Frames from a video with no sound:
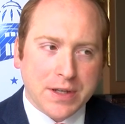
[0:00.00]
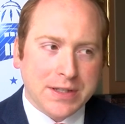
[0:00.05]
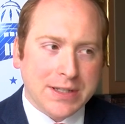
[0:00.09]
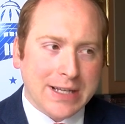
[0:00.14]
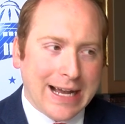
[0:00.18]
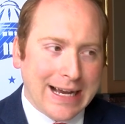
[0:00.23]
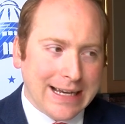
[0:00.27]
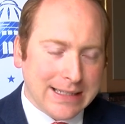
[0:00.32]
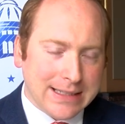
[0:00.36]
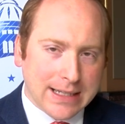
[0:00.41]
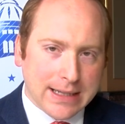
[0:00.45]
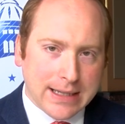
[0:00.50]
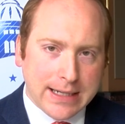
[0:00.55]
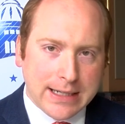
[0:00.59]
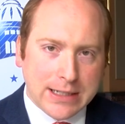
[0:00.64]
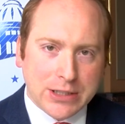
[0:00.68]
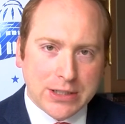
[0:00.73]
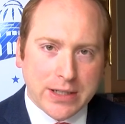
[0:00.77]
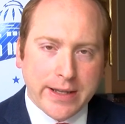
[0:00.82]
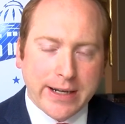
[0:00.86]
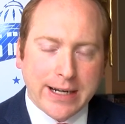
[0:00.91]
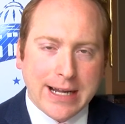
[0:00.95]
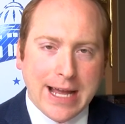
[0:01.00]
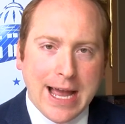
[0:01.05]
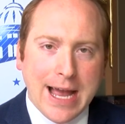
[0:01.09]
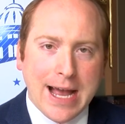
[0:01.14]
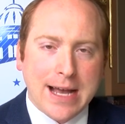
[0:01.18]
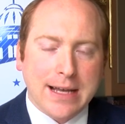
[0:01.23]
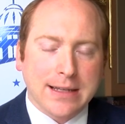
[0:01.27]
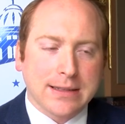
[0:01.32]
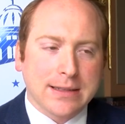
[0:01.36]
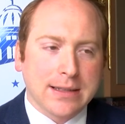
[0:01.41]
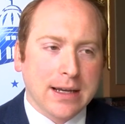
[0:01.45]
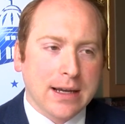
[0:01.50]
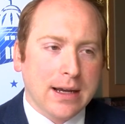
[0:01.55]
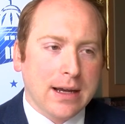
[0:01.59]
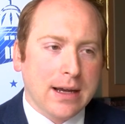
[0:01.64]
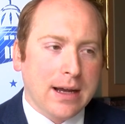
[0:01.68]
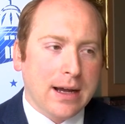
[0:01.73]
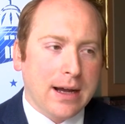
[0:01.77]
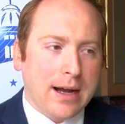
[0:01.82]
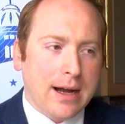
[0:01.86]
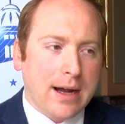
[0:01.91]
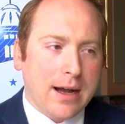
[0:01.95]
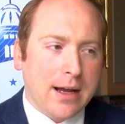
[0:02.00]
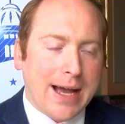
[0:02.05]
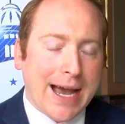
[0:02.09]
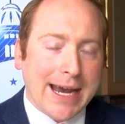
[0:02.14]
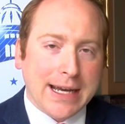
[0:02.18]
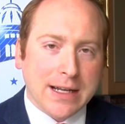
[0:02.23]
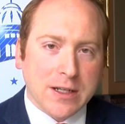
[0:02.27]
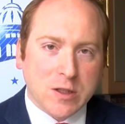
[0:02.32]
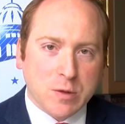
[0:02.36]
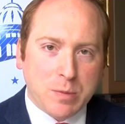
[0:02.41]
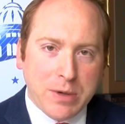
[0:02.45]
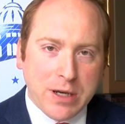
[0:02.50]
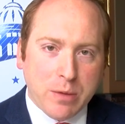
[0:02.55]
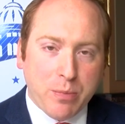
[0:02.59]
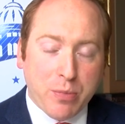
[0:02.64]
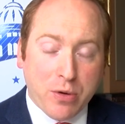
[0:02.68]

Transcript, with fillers: this isolation that it has. Uh, I can speak